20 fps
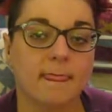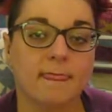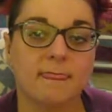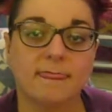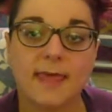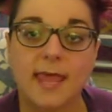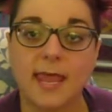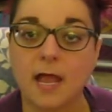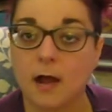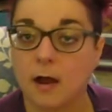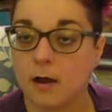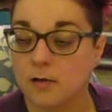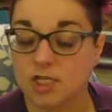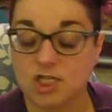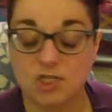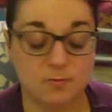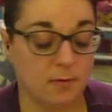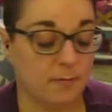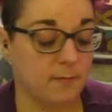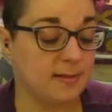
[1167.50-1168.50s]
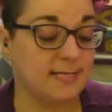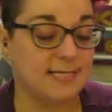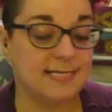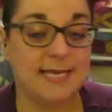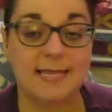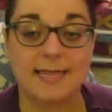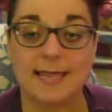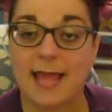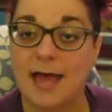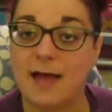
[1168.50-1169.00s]
They are super
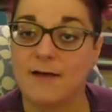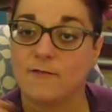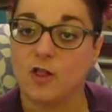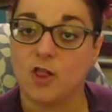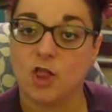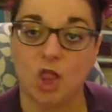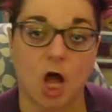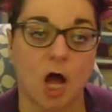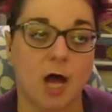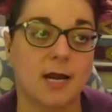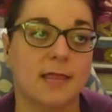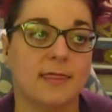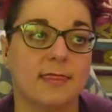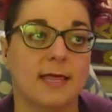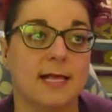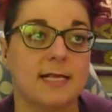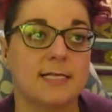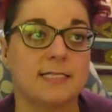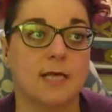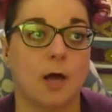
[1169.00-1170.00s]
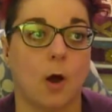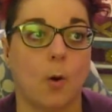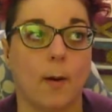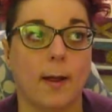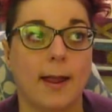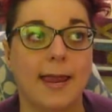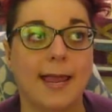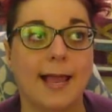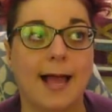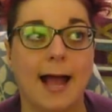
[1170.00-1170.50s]
busy. They have a lot of things
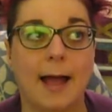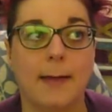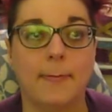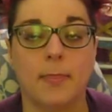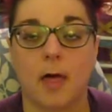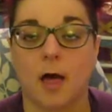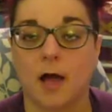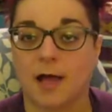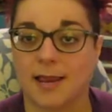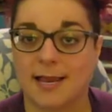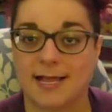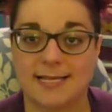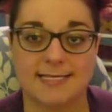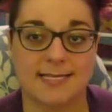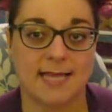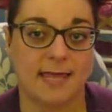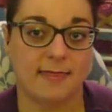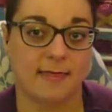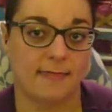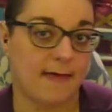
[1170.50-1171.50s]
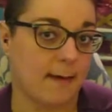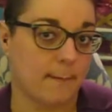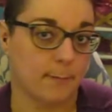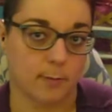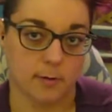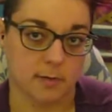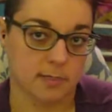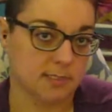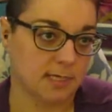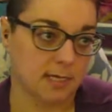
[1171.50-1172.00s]
going. I'm not going to say that
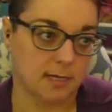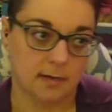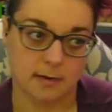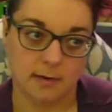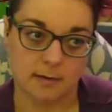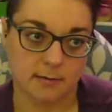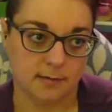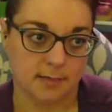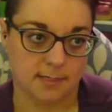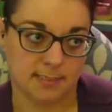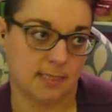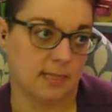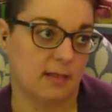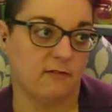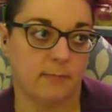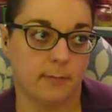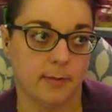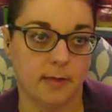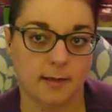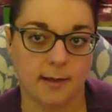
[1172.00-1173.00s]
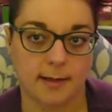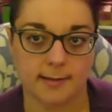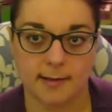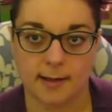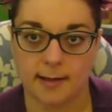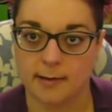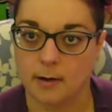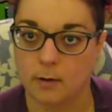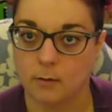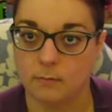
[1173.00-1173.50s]
person doesn't love me.
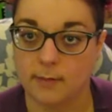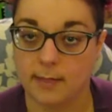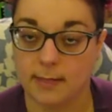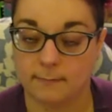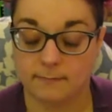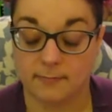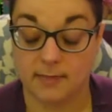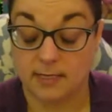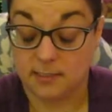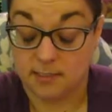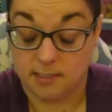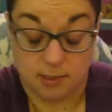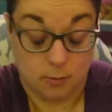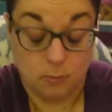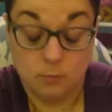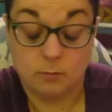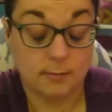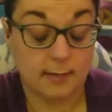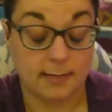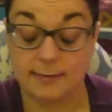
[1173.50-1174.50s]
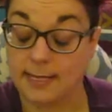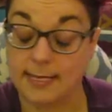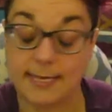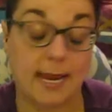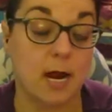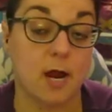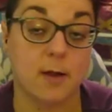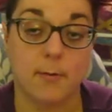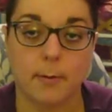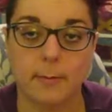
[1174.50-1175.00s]
I know they do, and they
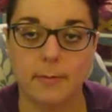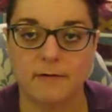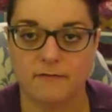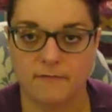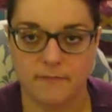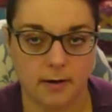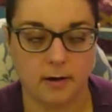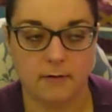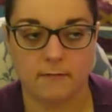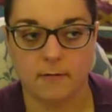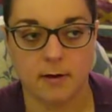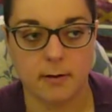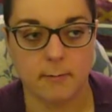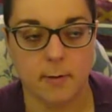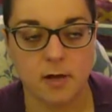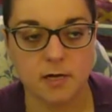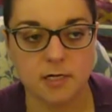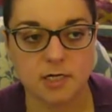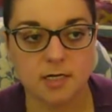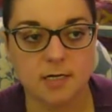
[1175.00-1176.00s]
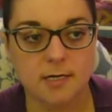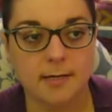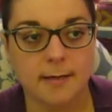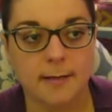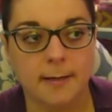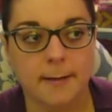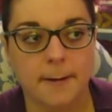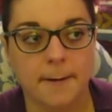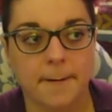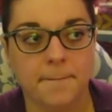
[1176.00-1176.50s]
care about me very, very much.
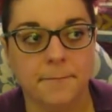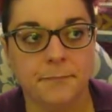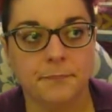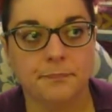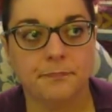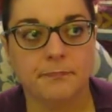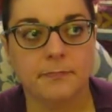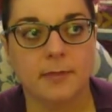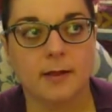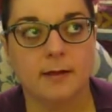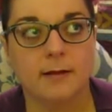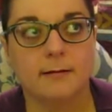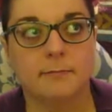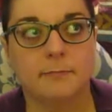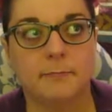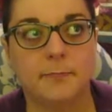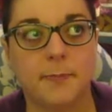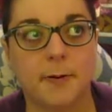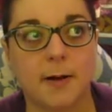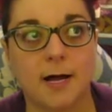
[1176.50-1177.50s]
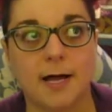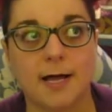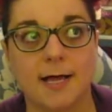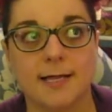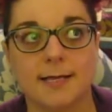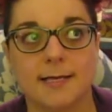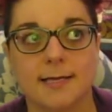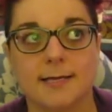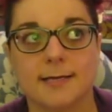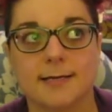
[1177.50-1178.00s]

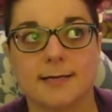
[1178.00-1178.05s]
But